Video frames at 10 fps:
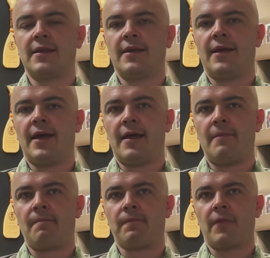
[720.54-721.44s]

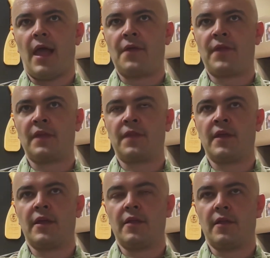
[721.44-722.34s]
I think
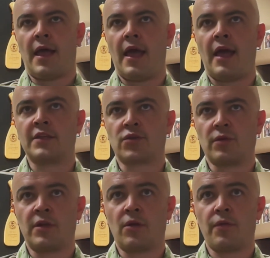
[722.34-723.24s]
that I certainly
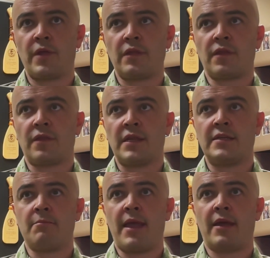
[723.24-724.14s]
don't think that the
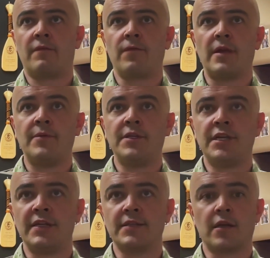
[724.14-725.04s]
demand for
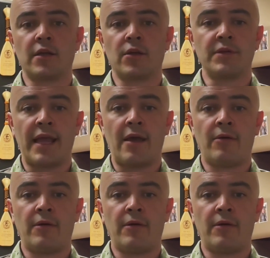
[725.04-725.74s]
imaging is going to go down.